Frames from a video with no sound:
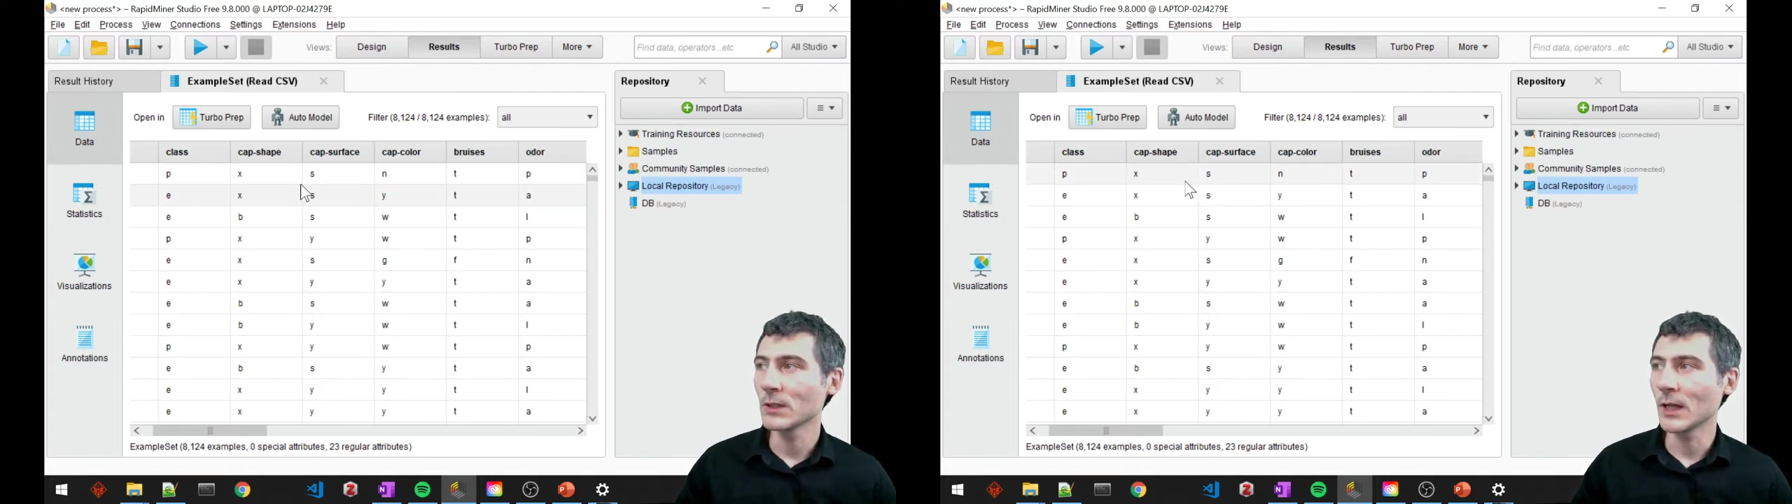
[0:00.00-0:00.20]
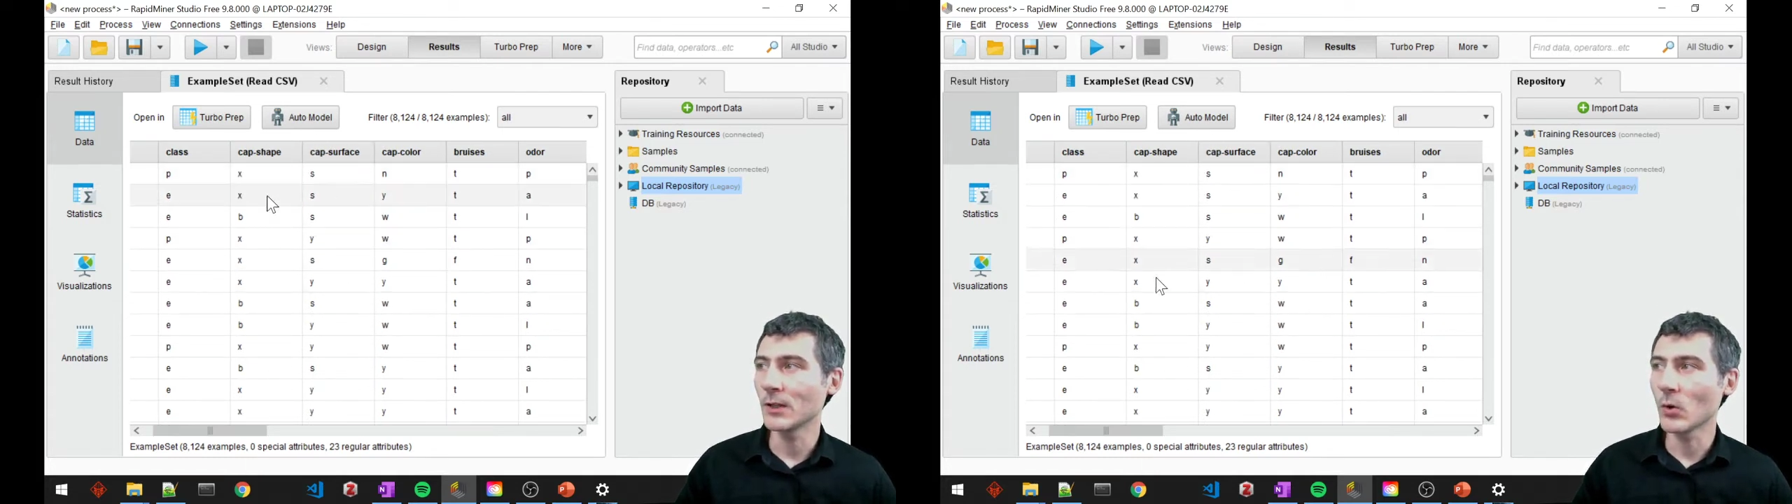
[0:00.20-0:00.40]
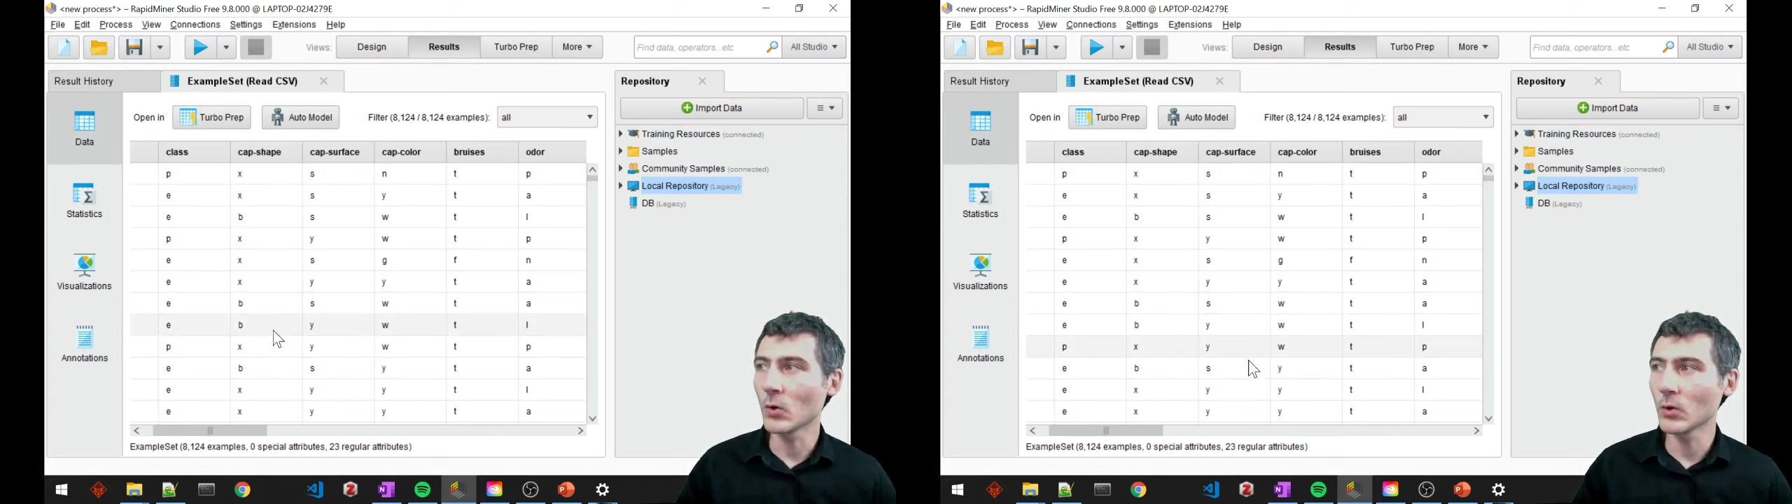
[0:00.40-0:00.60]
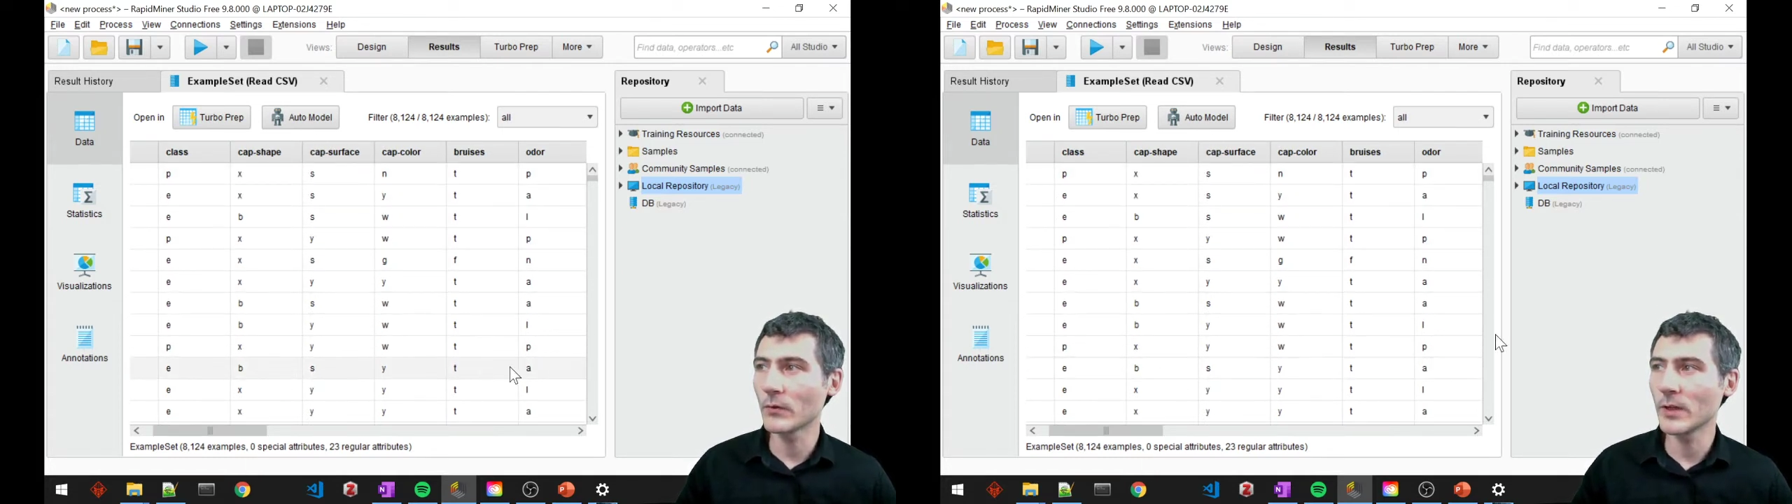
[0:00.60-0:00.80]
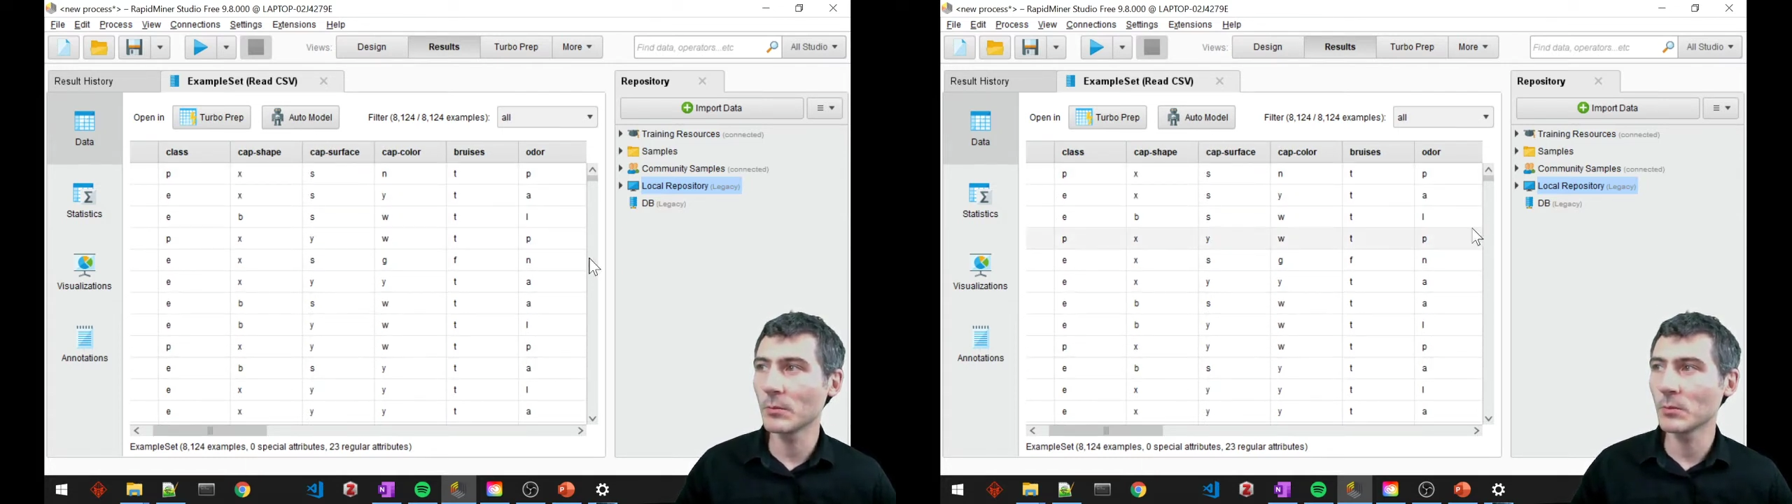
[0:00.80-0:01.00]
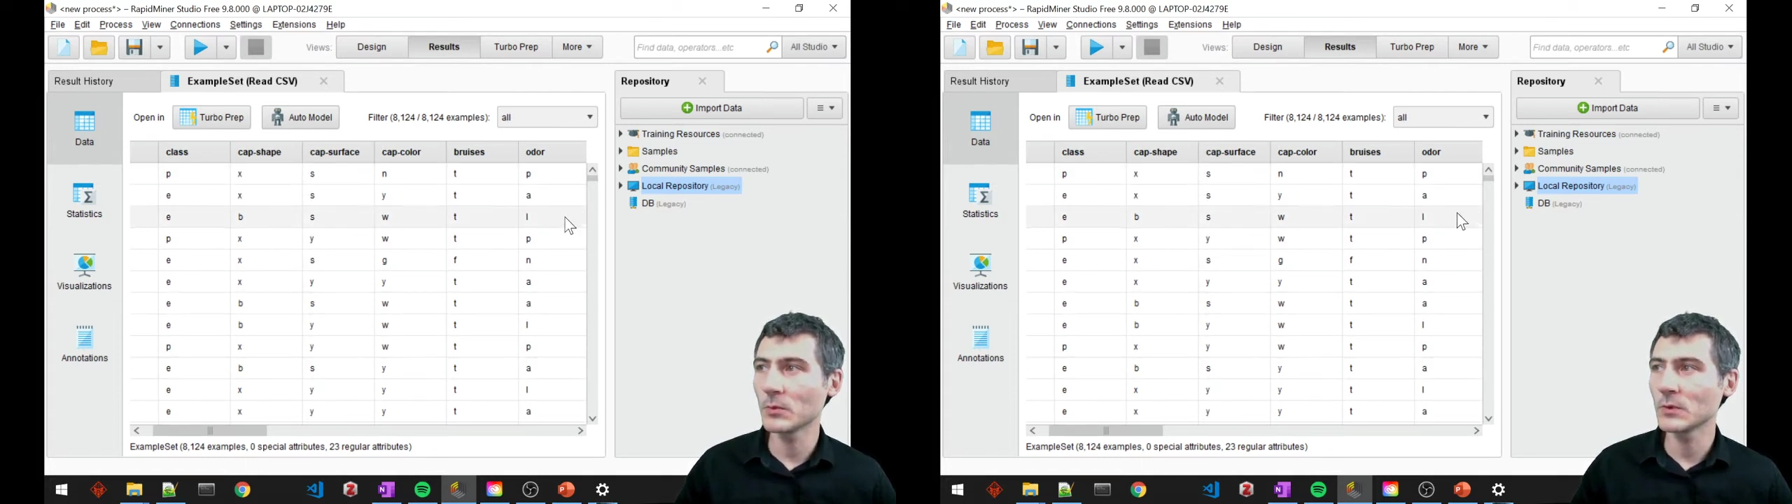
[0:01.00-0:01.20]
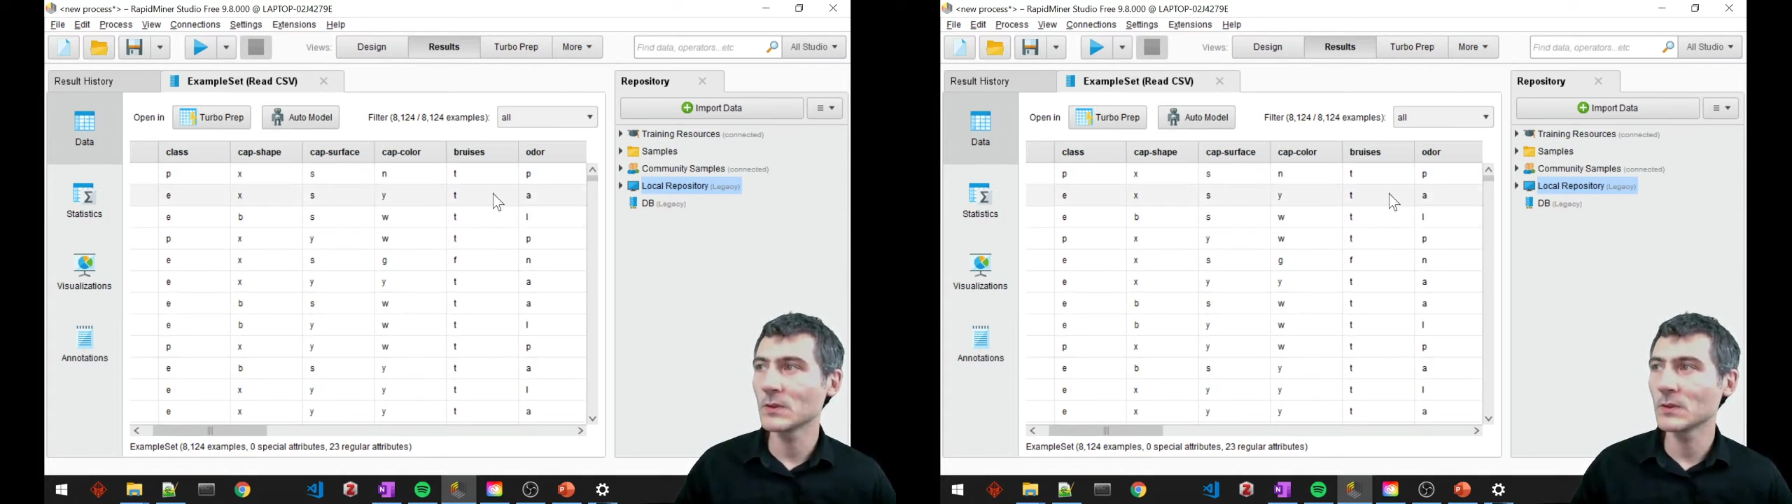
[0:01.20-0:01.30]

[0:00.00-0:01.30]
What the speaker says: and all of them